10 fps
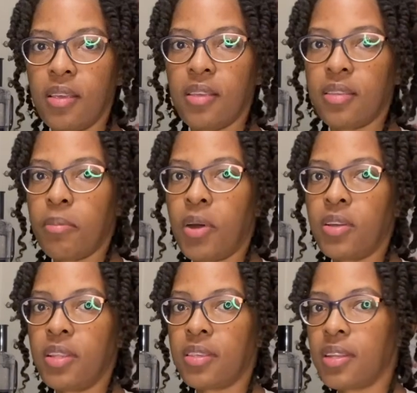it's
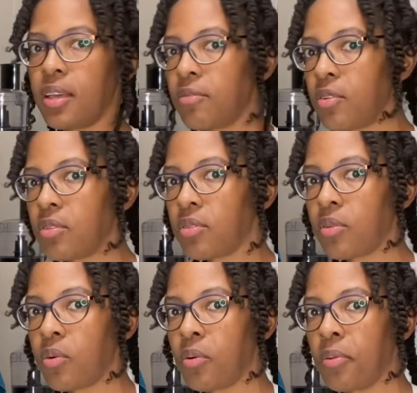about this level.
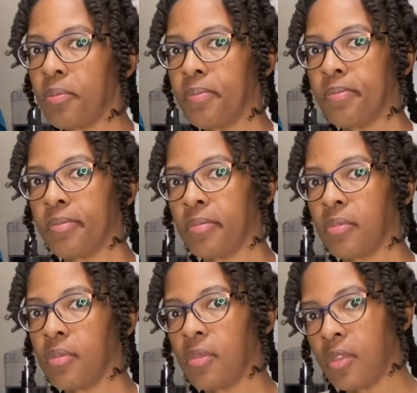So
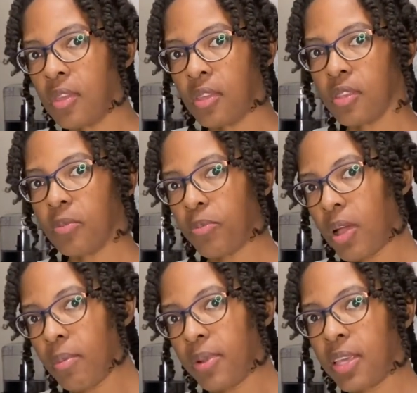it's
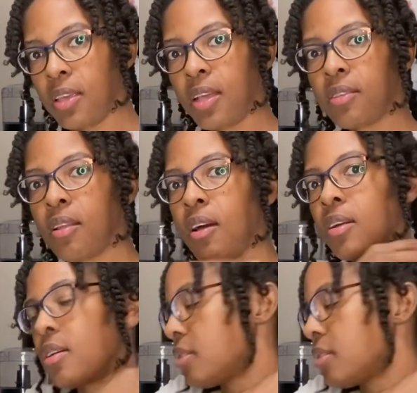probably as long